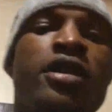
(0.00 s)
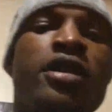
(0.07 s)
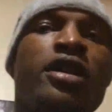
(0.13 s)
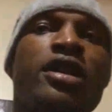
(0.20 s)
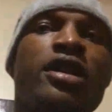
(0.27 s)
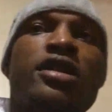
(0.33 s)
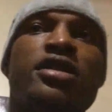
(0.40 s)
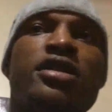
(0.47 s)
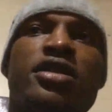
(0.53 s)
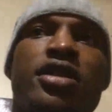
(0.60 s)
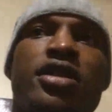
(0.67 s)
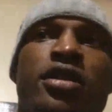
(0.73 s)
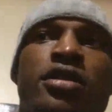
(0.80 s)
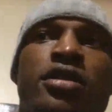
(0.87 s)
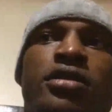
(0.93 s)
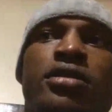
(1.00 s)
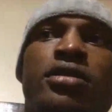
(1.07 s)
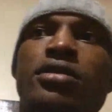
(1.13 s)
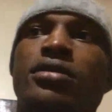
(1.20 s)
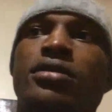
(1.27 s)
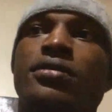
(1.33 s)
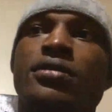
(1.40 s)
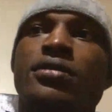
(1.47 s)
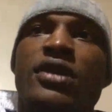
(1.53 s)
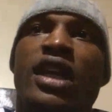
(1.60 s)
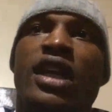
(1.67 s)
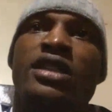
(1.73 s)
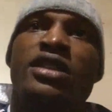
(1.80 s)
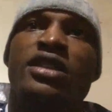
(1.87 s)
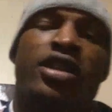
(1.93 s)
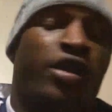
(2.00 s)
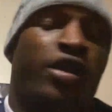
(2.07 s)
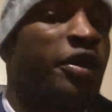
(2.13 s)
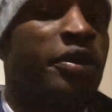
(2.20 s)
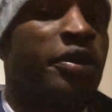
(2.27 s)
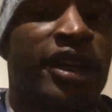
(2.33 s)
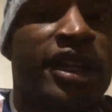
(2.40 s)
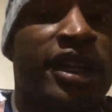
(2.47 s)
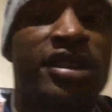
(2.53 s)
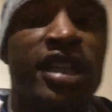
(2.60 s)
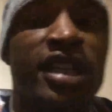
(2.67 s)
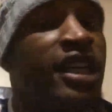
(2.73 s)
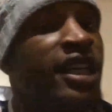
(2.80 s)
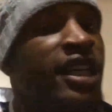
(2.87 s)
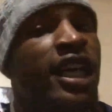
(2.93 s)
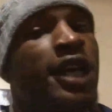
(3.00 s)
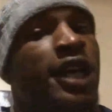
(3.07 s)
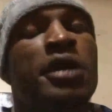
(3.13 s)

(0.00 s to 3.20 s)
know. So I just hope he brings his A